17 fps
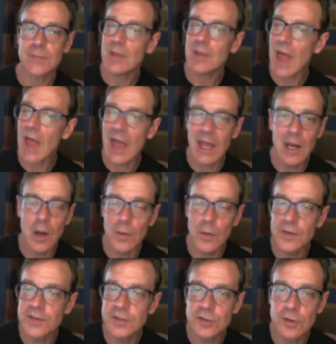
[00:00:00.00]
I can
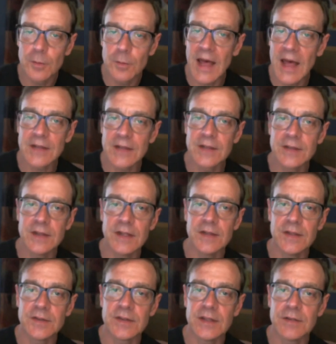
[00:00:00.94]
always circle back to
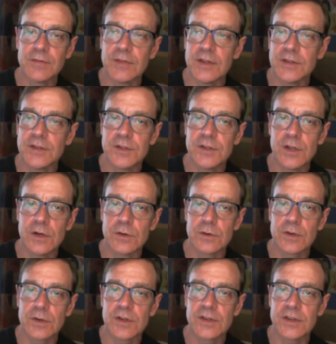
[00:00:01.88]
these if these
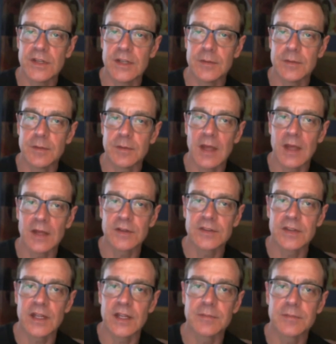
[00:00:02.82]
don't seem to make
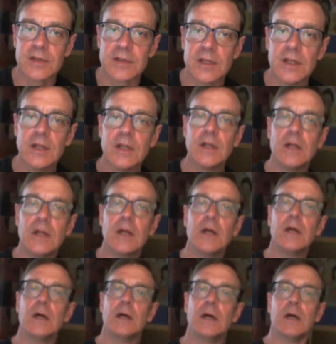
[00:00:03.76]
sense.
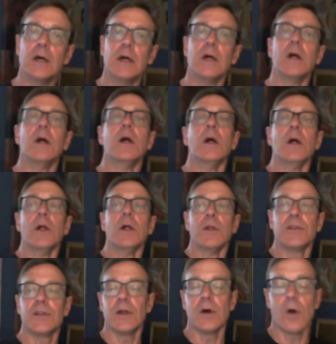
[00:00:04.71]

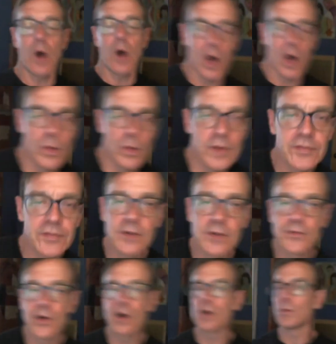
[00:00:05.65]
So we've
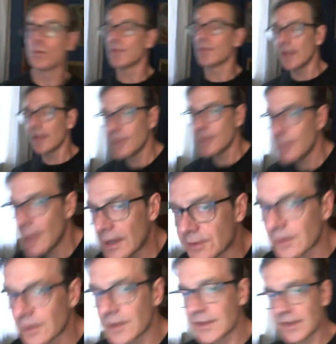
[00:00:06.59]
converted within the
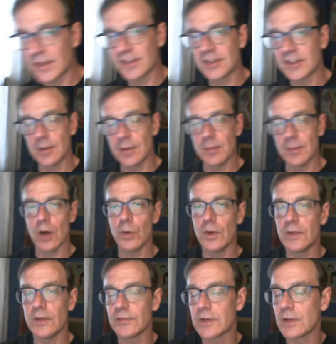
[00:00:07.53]
metric system.
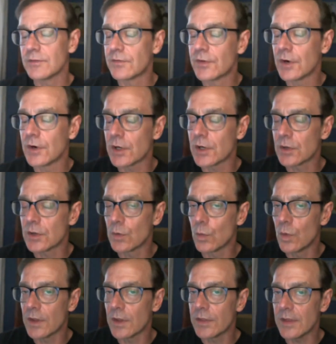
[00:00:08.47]
We've converted
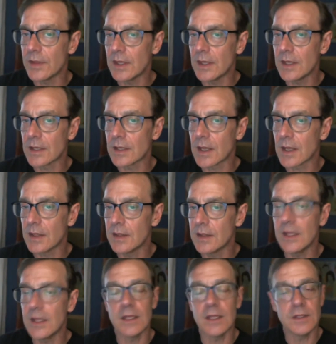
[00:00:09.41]
within
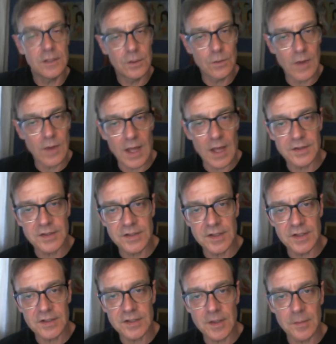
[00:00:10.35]
the US
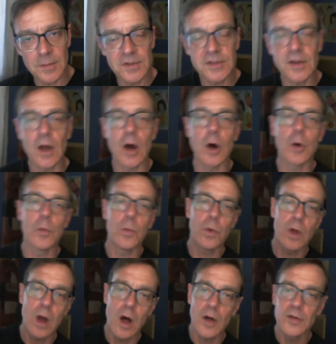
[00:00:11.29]
system. So
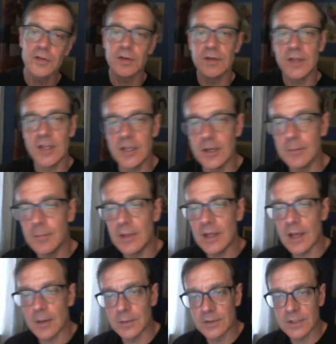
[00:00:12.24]
we also need to
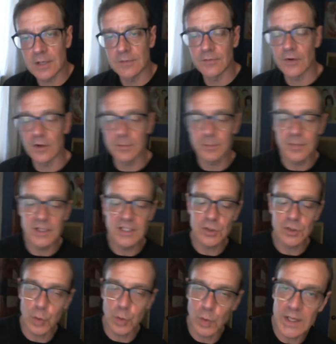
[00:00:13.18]
be able to convert
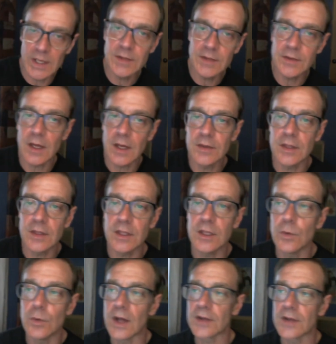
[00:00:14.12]
between the
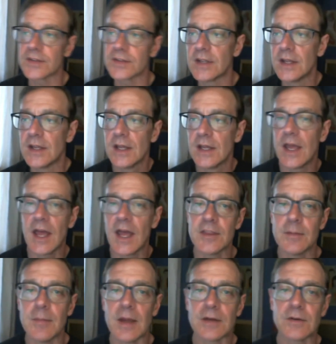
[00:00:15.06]
US
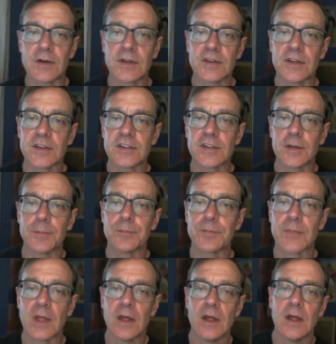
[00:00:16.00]
and the metric system.
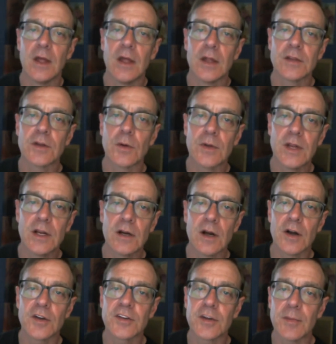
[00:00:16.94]
So here
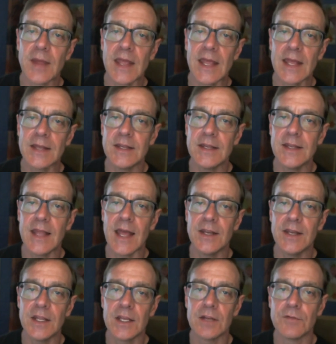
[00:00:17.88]
are some handy
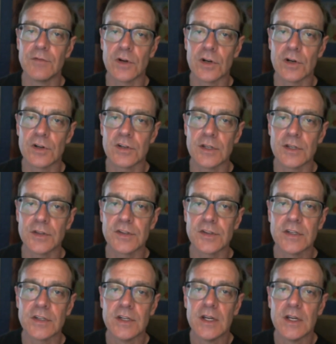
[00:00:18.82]
dandy
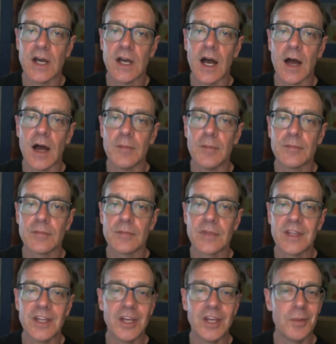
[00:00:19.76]
conversions.
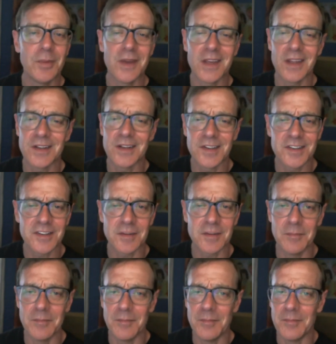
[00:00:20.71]
Cubic inches to
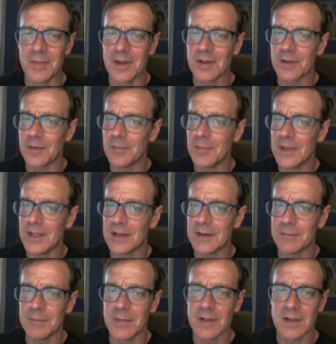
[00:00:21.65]

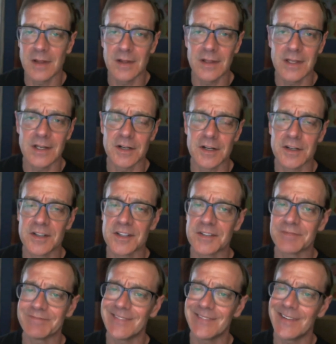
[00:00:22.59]

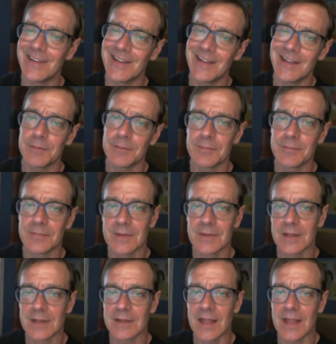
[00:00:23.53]
milliliters.
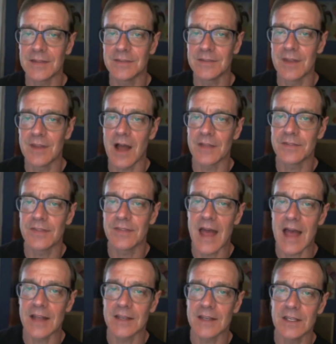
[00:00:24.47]
Not
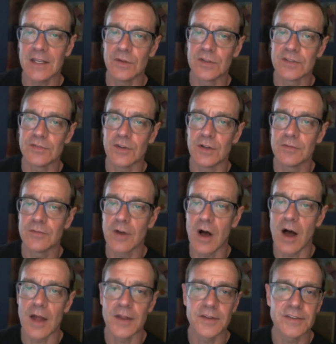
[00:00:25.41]
that useful,
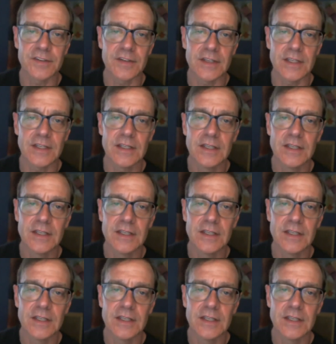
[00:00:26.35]
honestly.